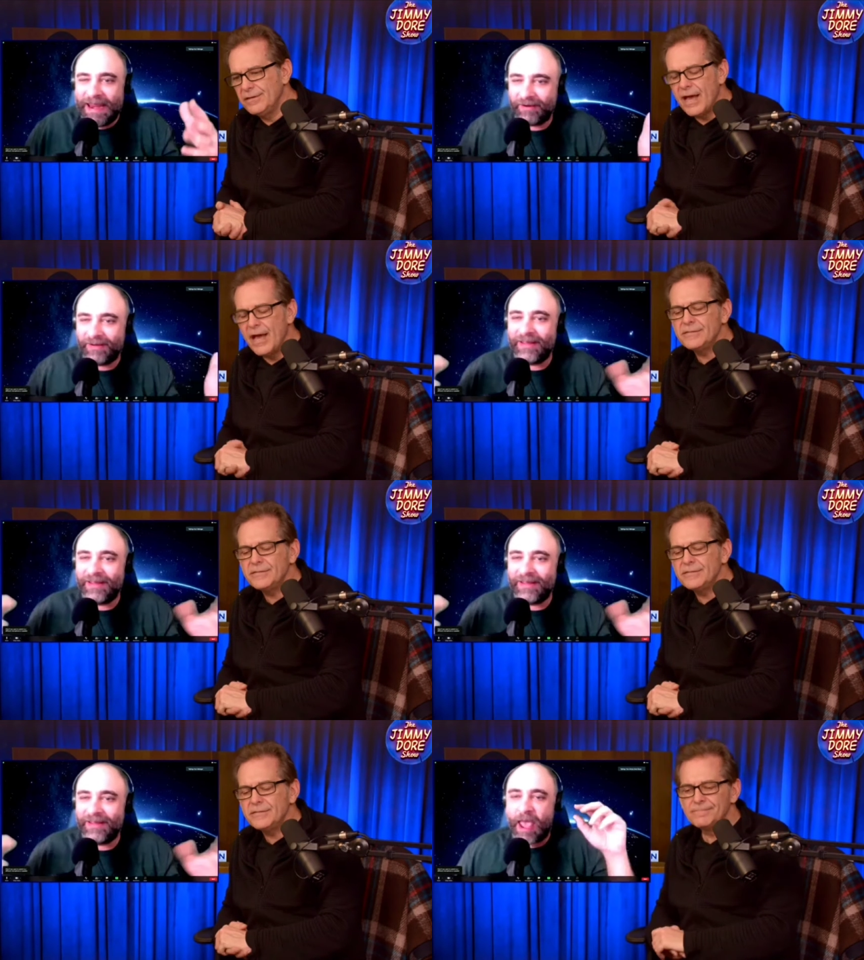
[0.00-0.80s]

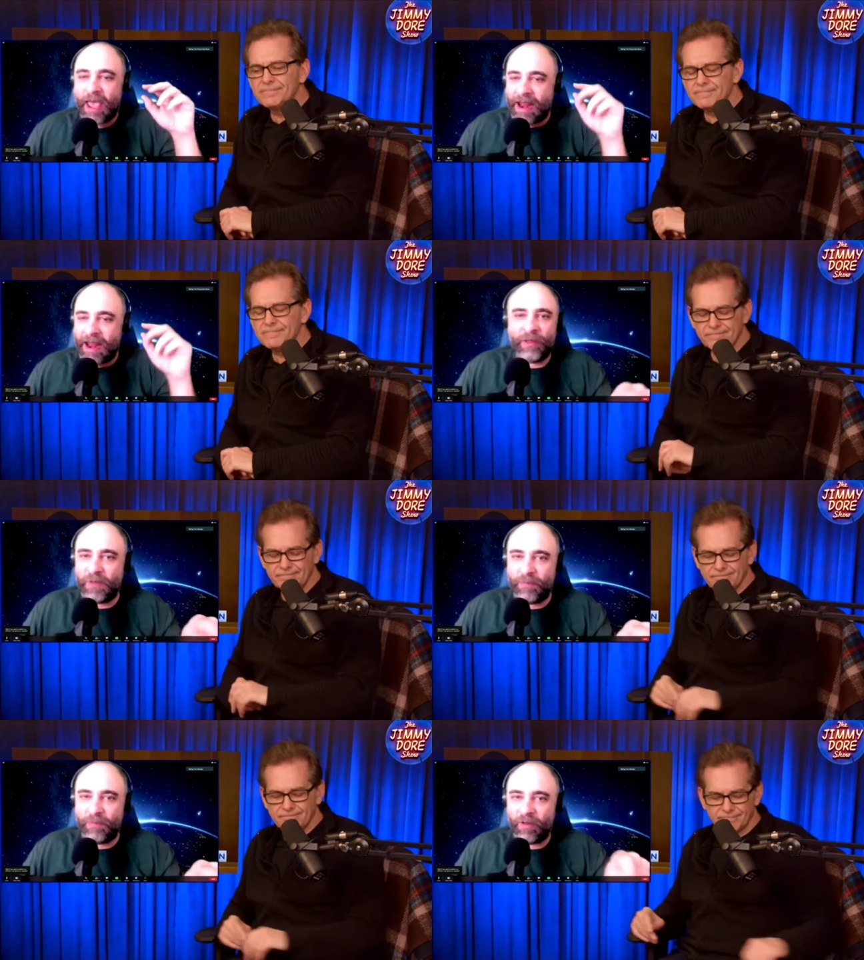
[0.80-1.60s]
Speaker 1: Yes. And I don't think
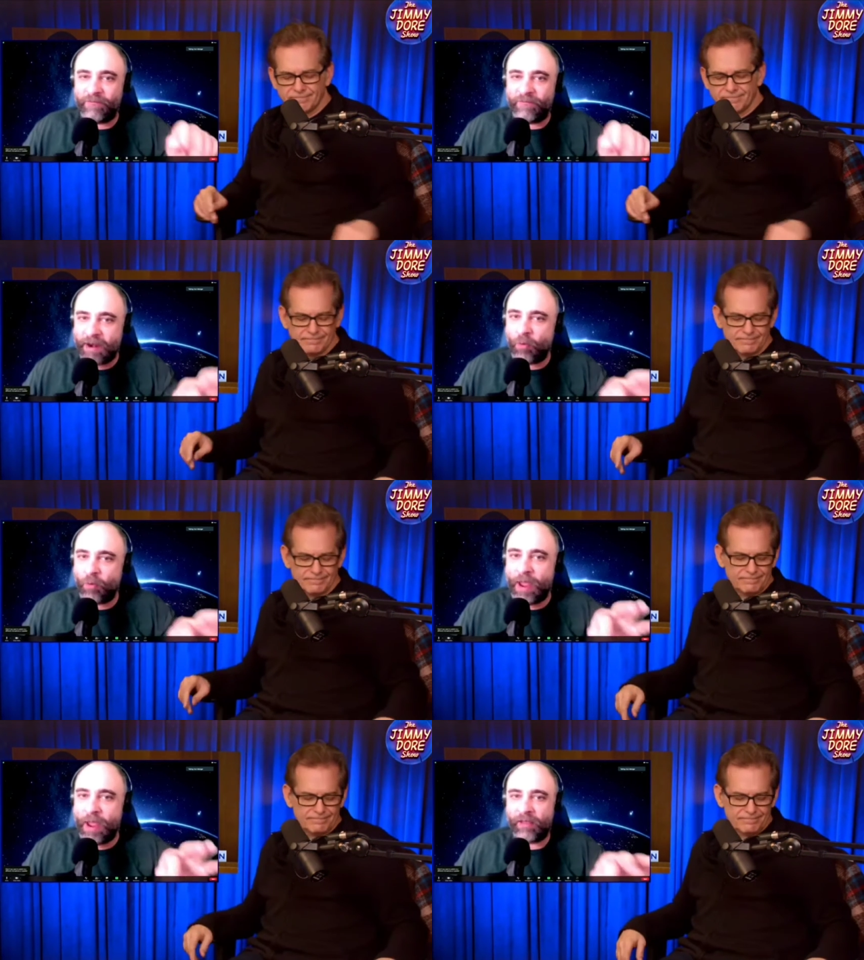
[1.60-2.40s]
people are that
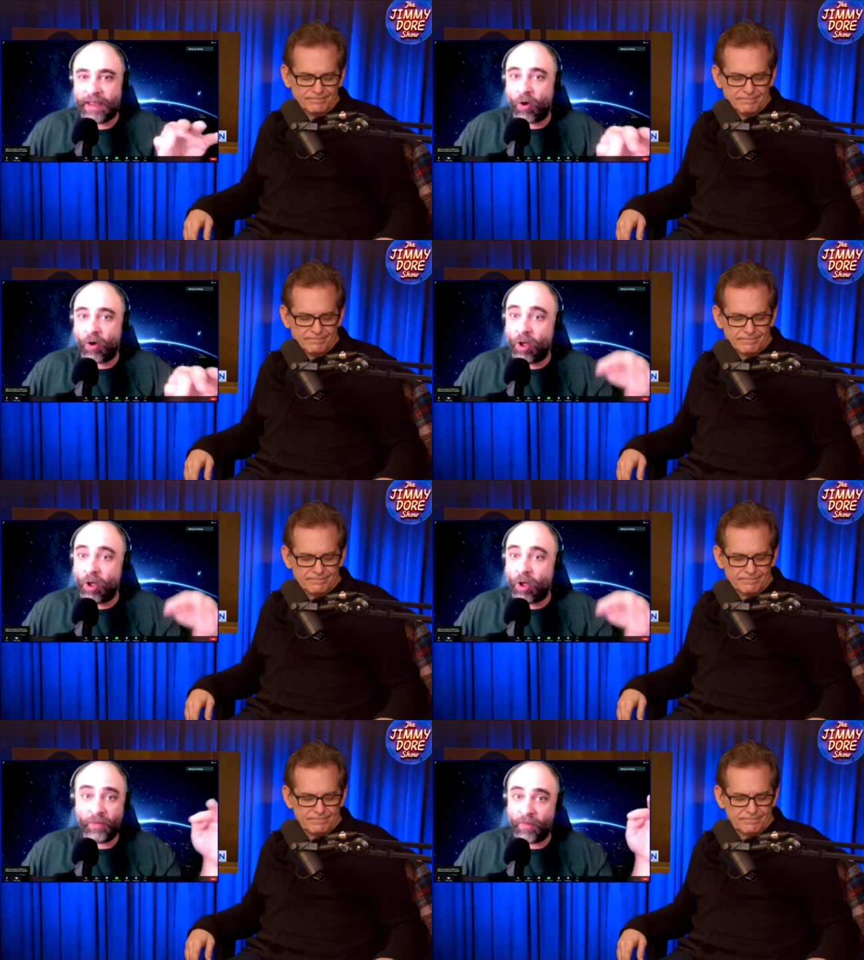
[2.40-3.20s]
aware. Like all
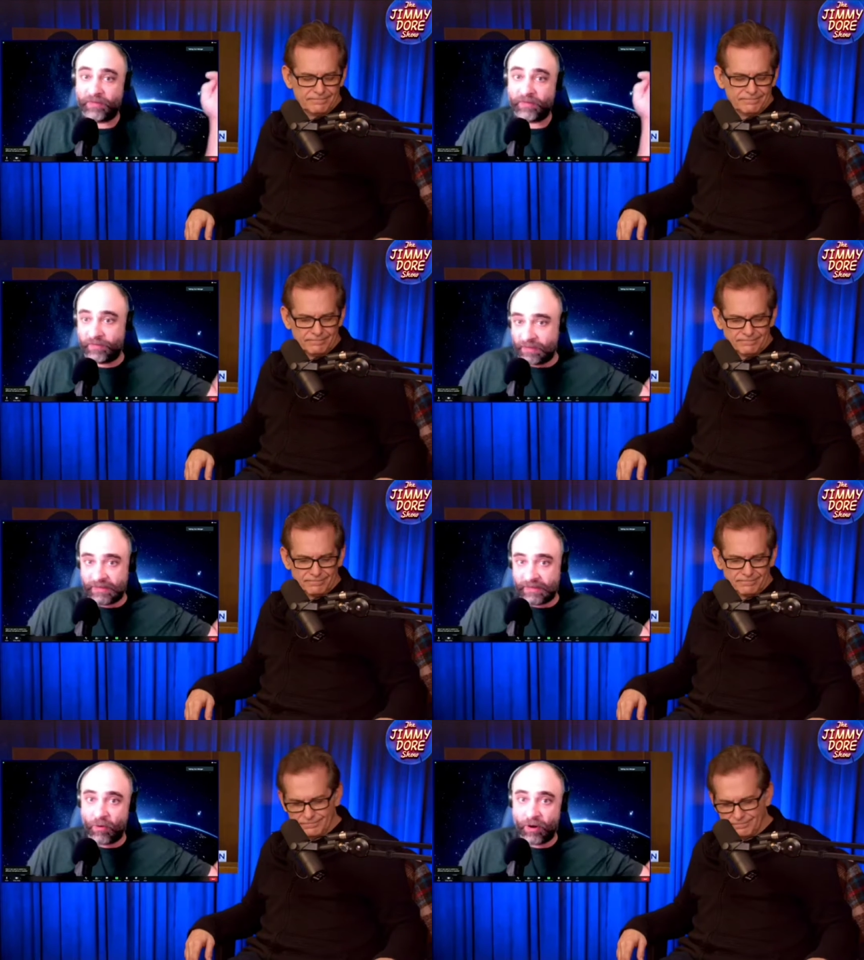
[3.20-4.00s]
the Muslims that
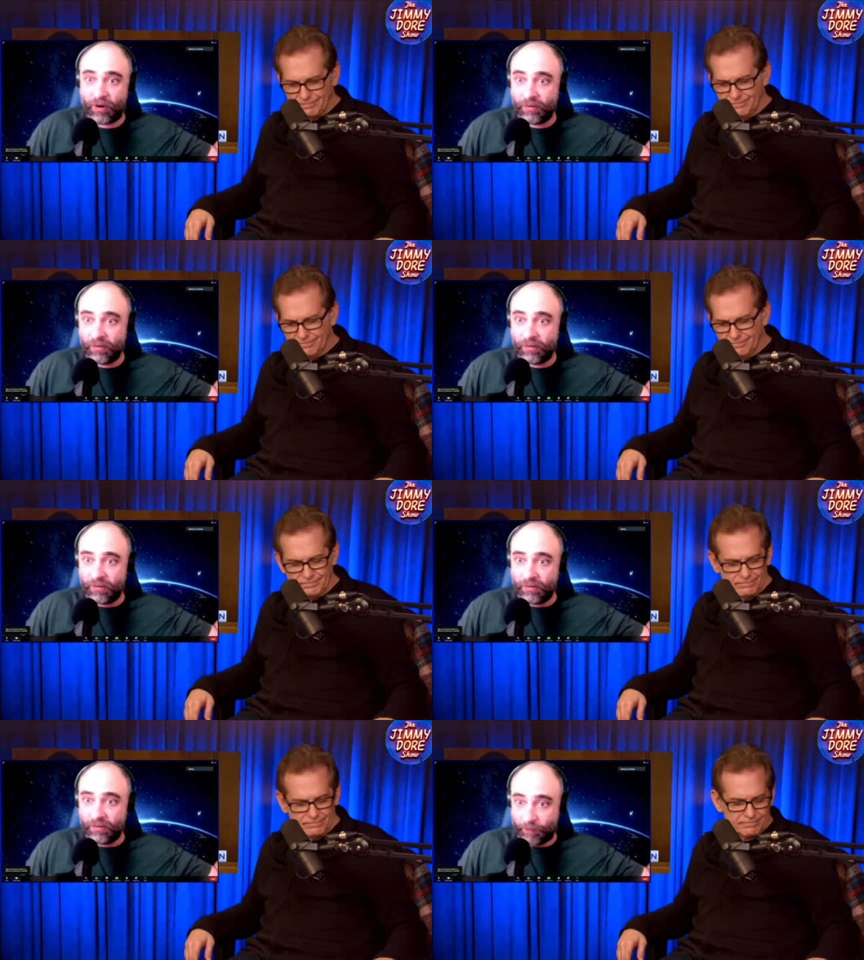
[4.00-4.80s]
they were
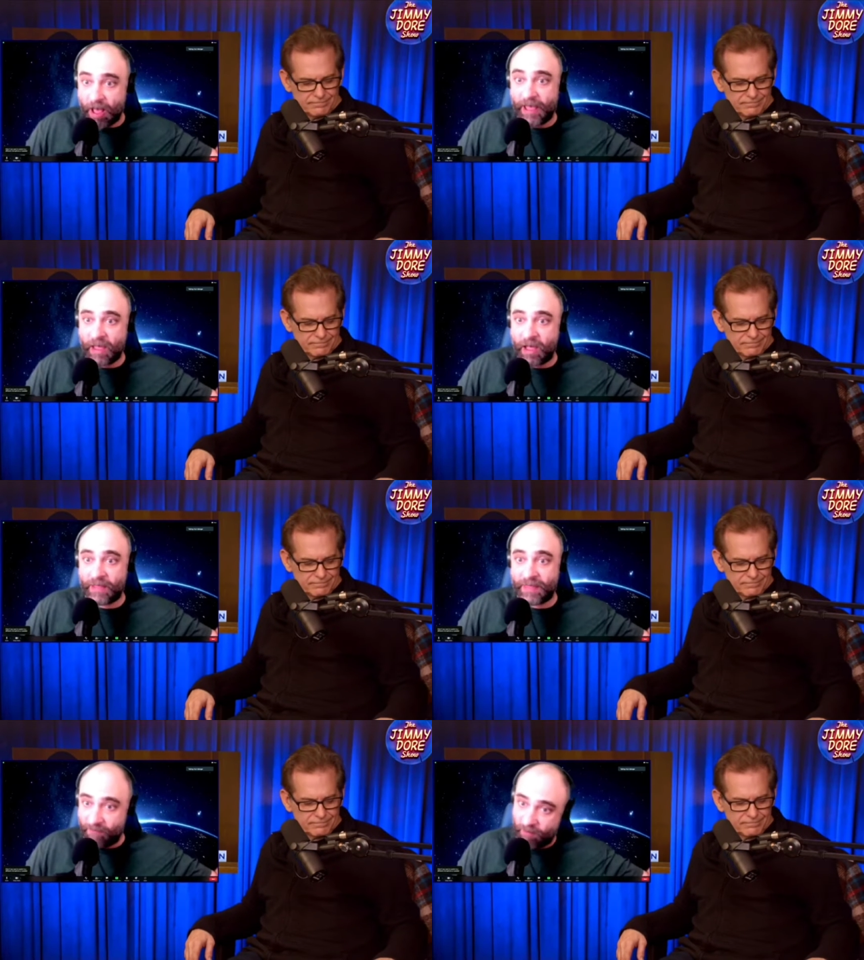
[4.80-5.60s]
spying on,
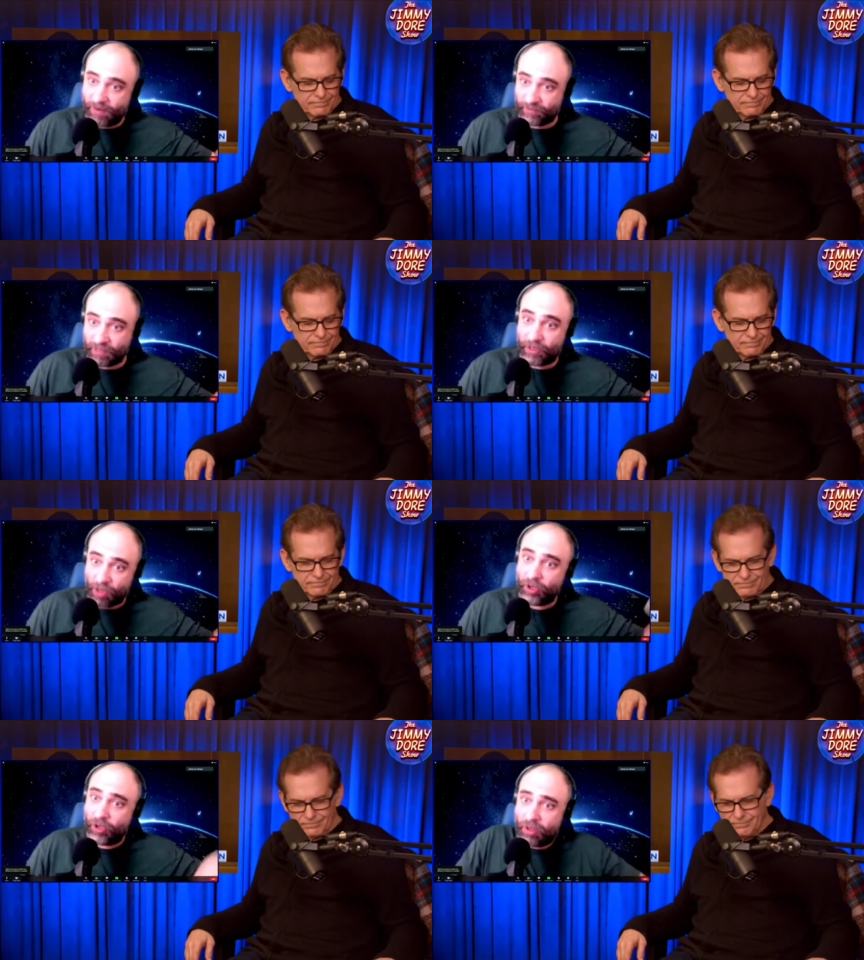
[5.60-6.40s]
that everybody's like,
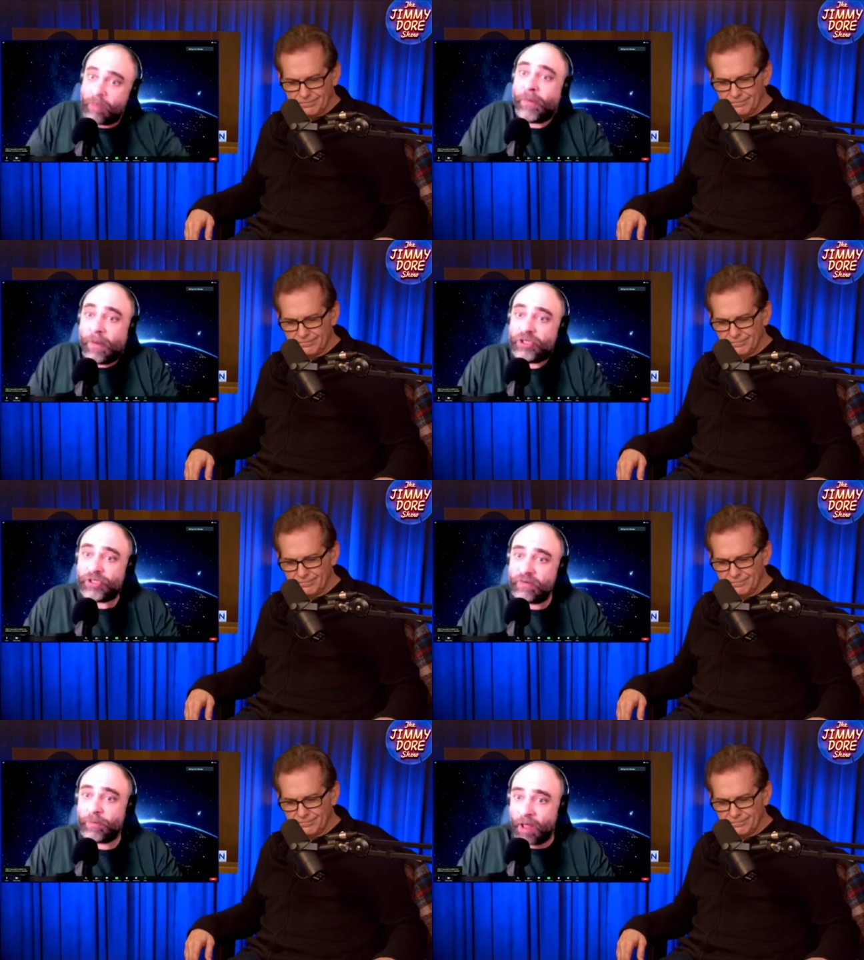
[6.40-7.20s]
oh, good, they probably
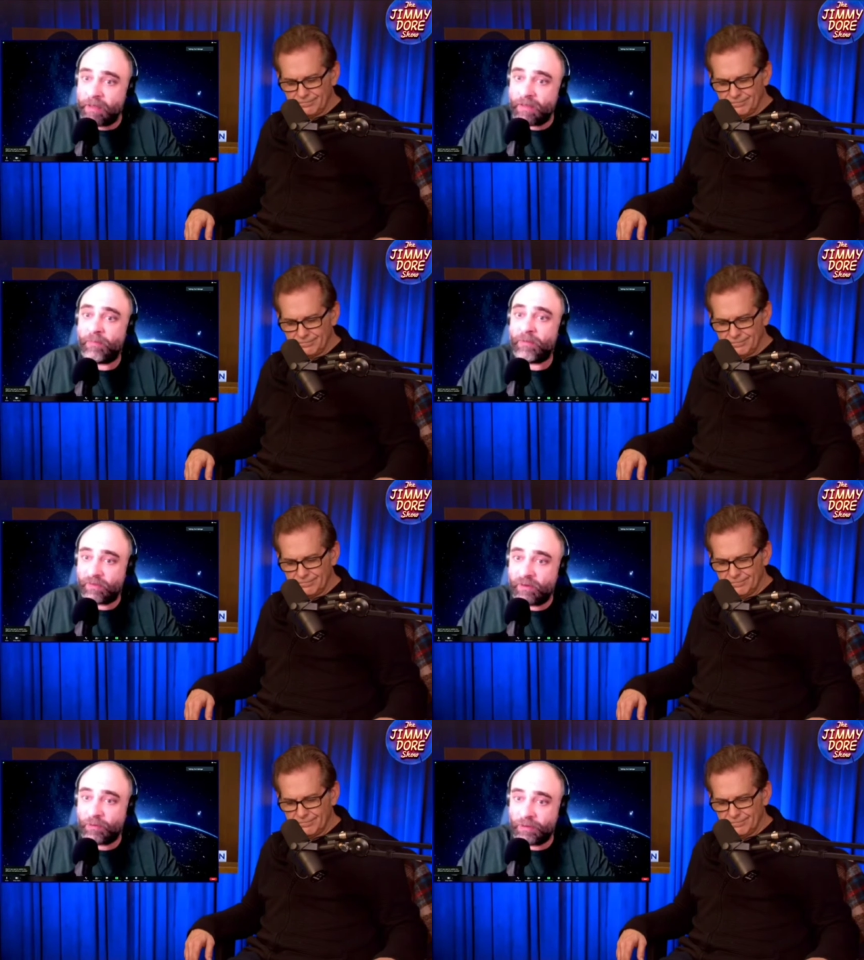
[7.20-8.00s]
should spy on them and
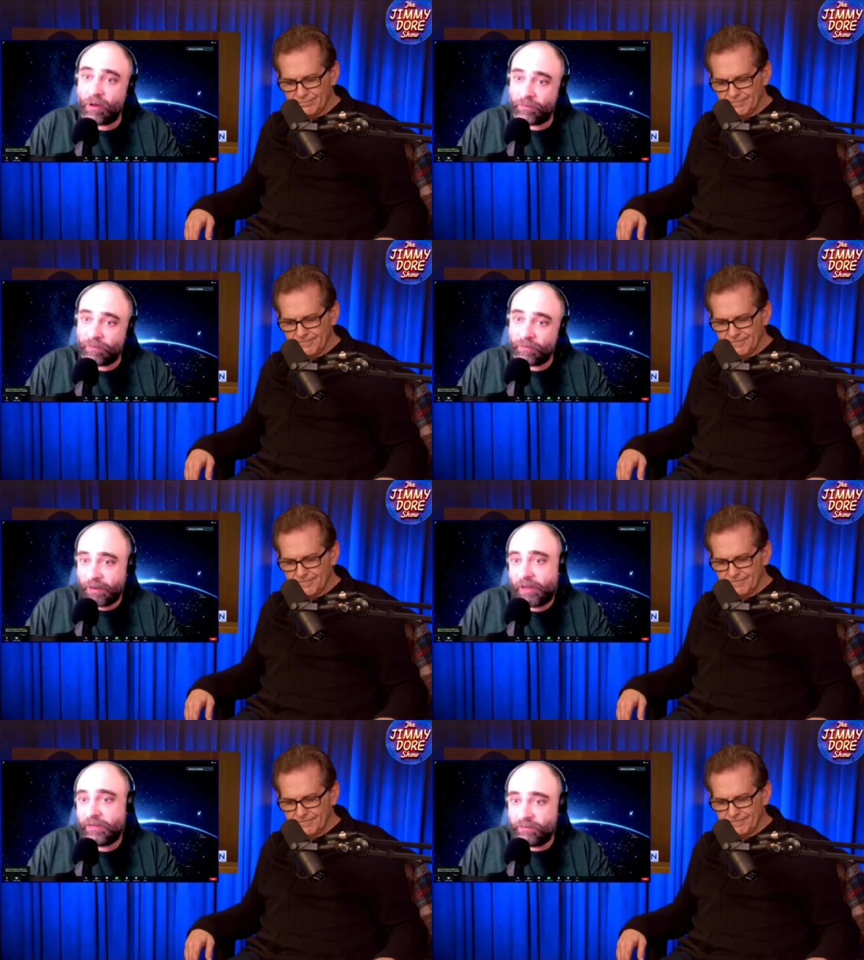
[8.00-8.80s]
see what they're up to because of